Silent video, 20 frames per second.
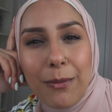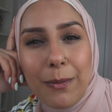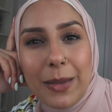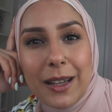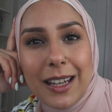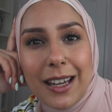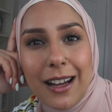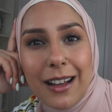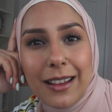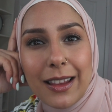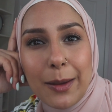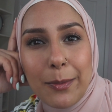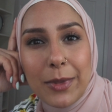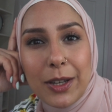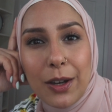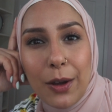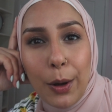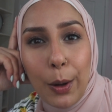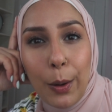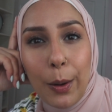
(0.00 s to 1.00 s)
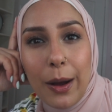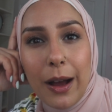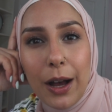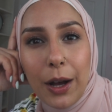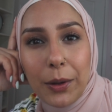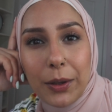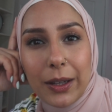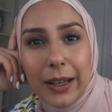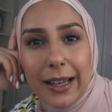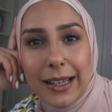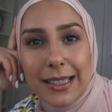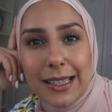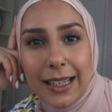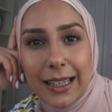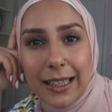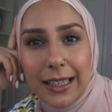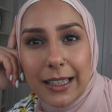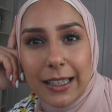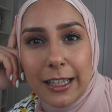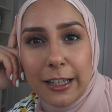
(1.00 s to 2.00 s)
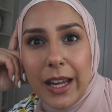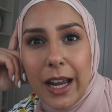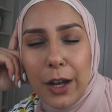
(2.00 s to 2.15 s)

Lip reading: But yeah, let me know how you guys like it.